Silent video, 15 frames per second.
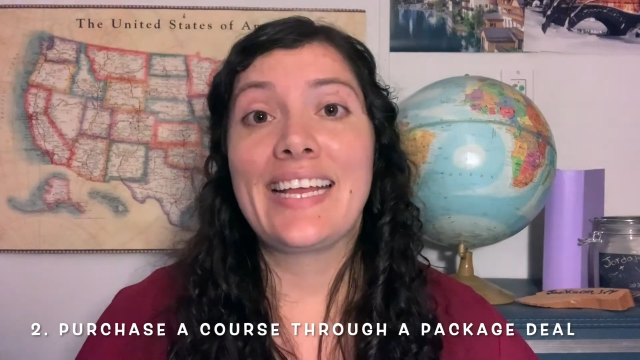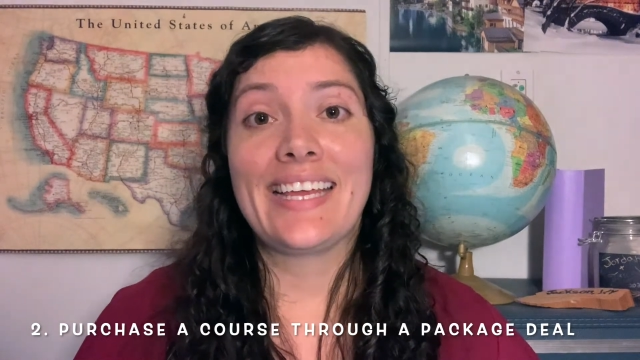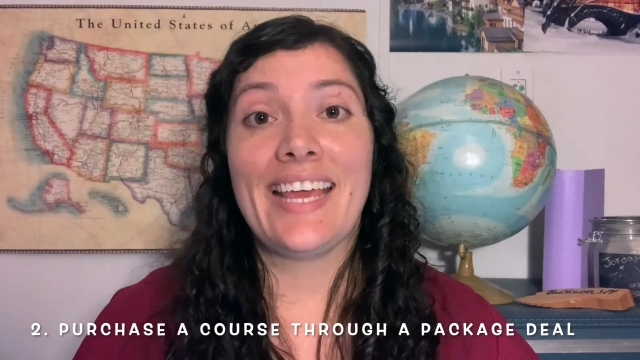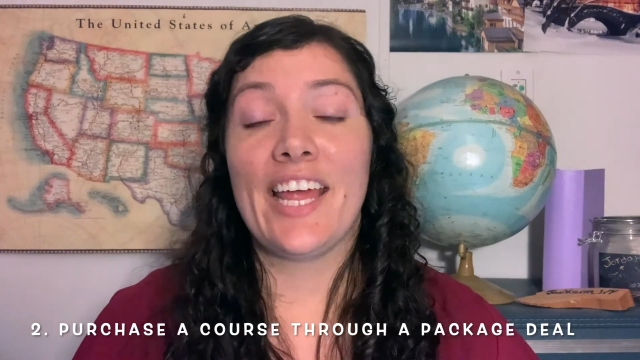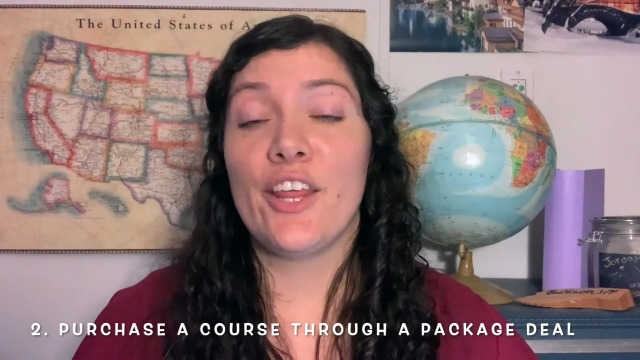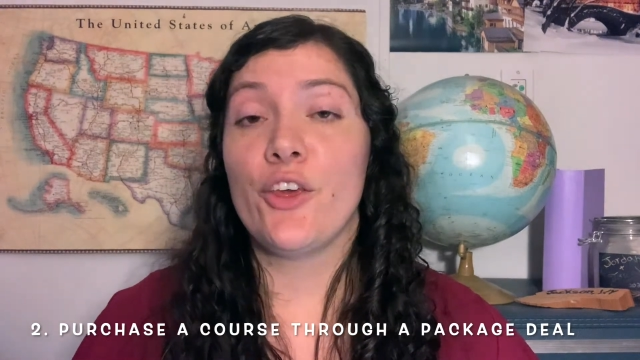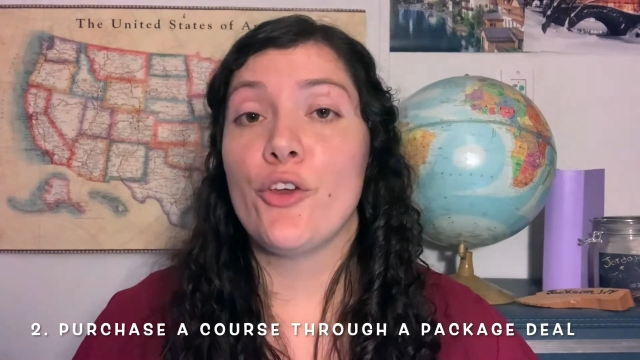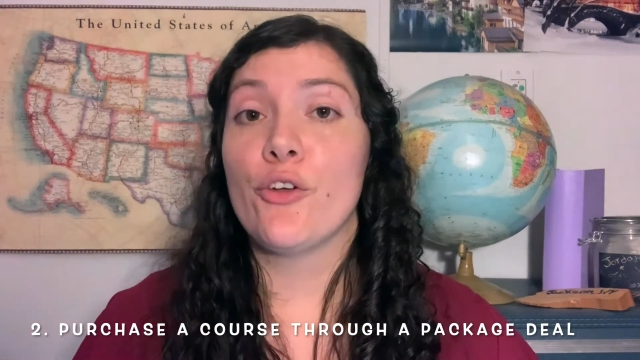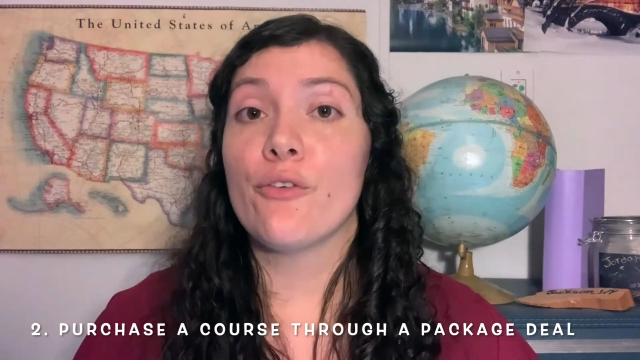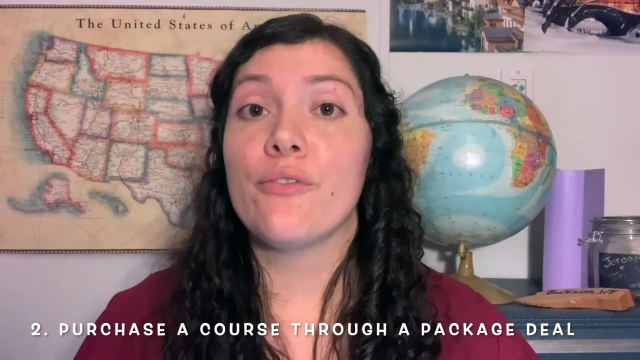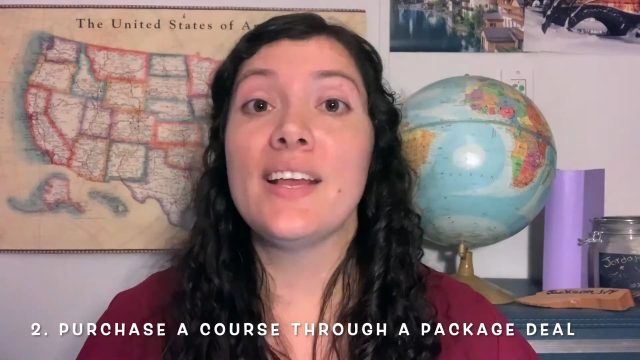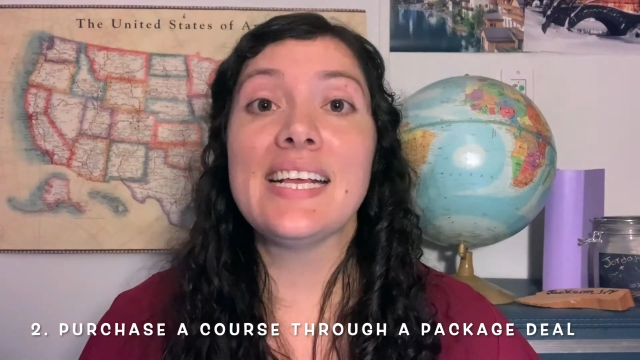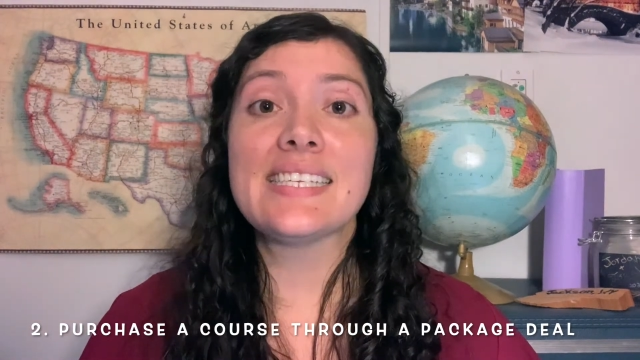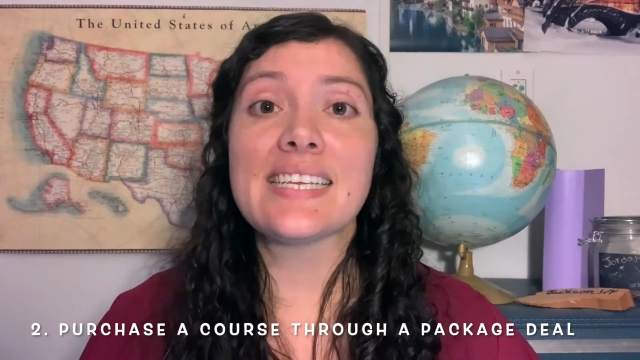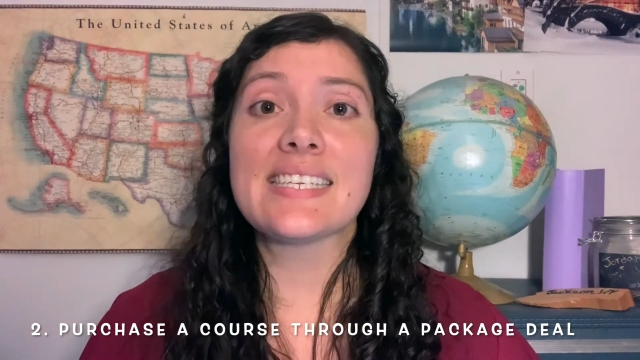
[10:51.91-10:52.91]
getting your
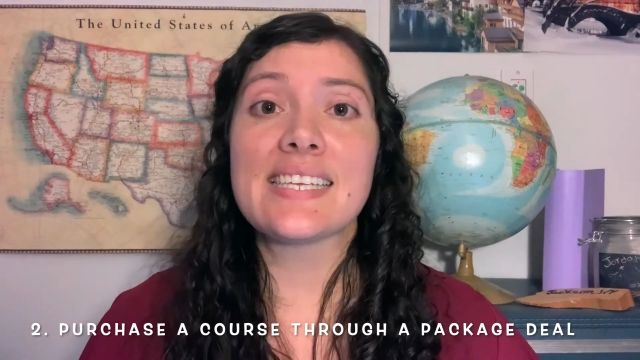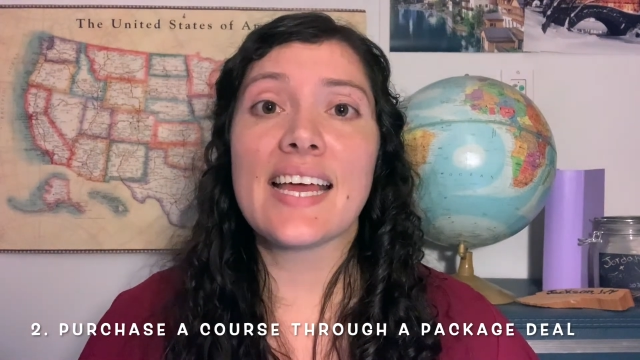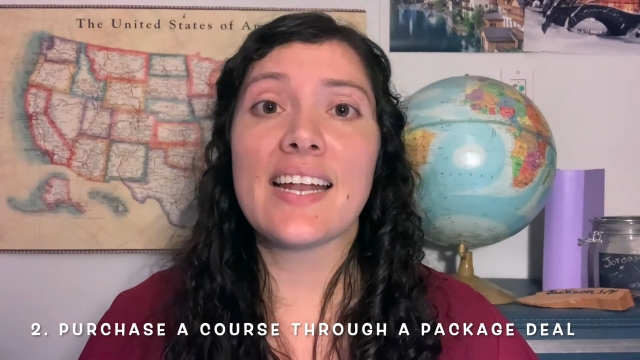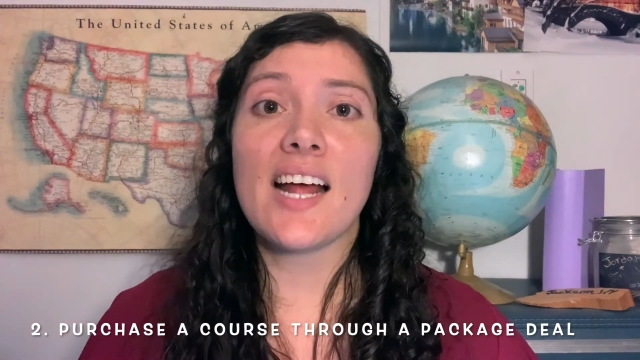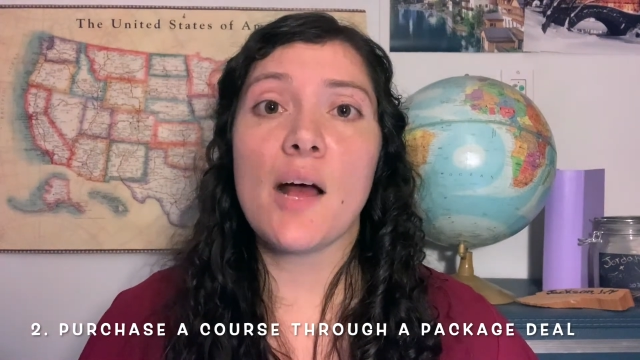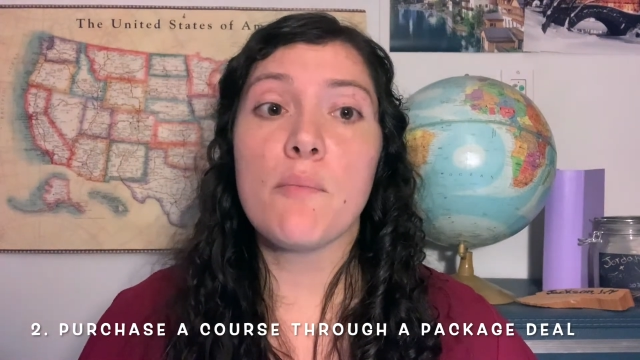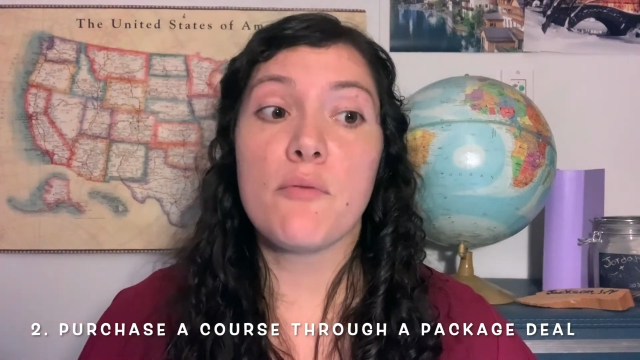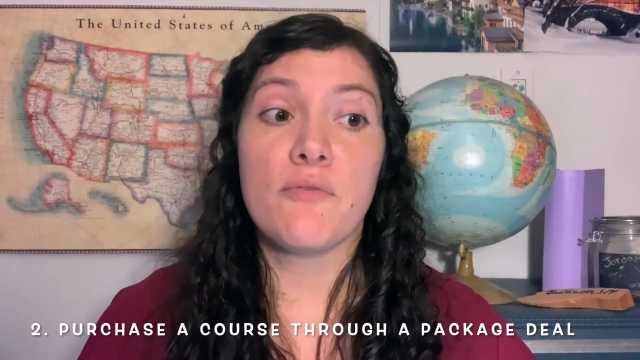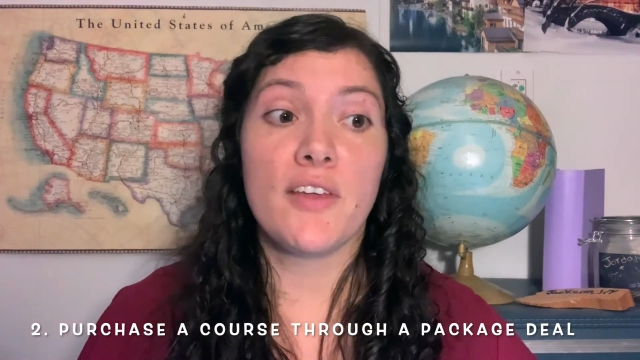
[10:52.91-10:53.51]
visa set up,